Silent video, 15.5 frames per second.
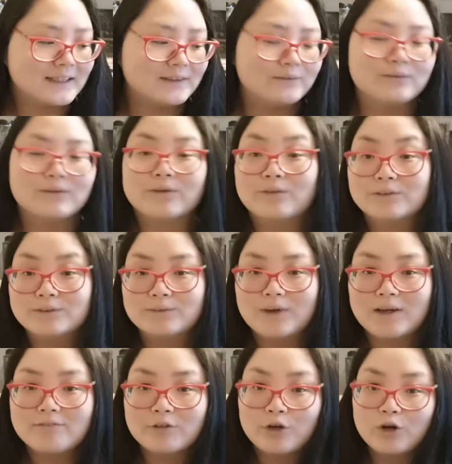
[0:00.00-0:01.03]
I do also
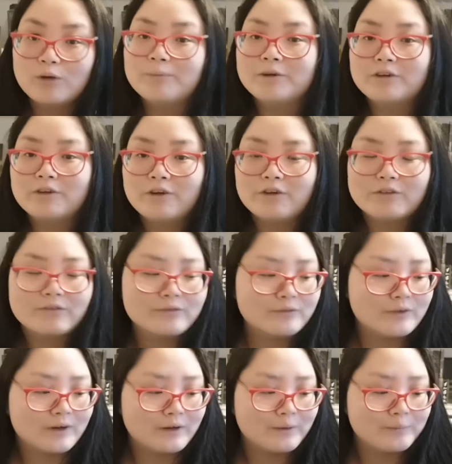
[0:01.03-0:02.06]
have a copy
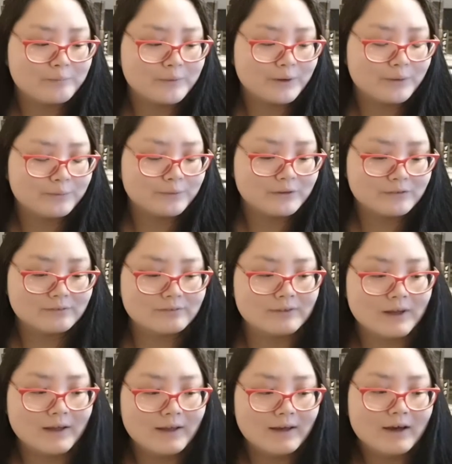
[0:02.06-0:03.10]
of Beowulf,
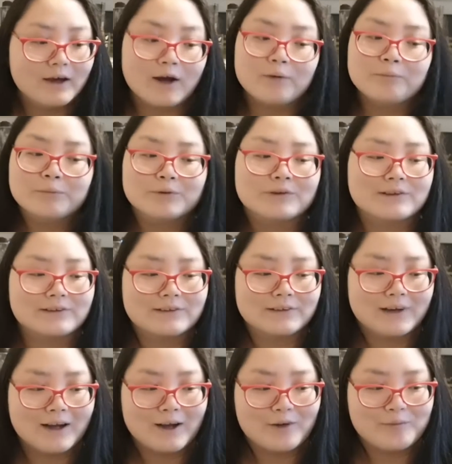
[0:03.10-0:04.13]
a more
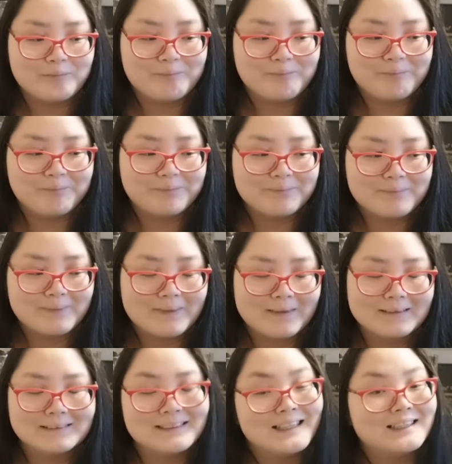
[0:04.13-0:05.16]

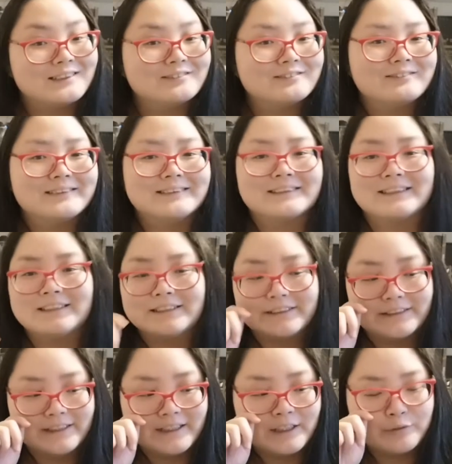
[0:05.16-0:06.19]
standard
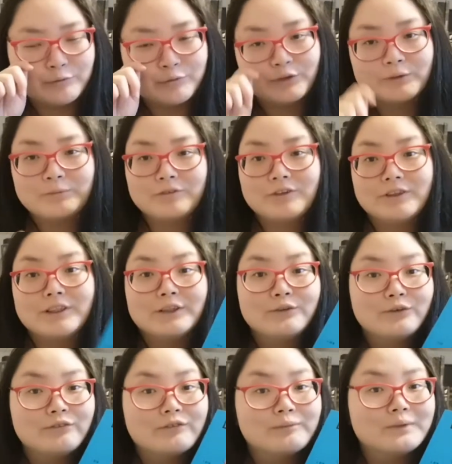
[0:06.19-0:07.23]
translation, and I'm going to be reading the
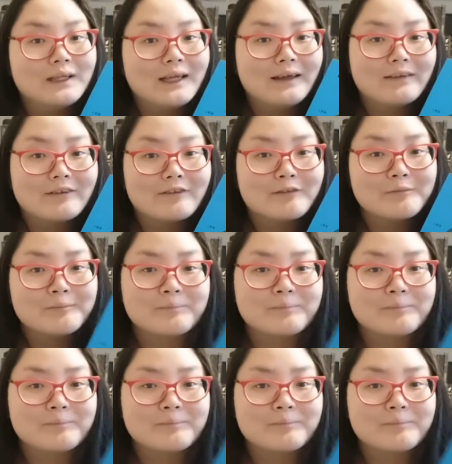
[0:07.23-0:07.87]
two of them together.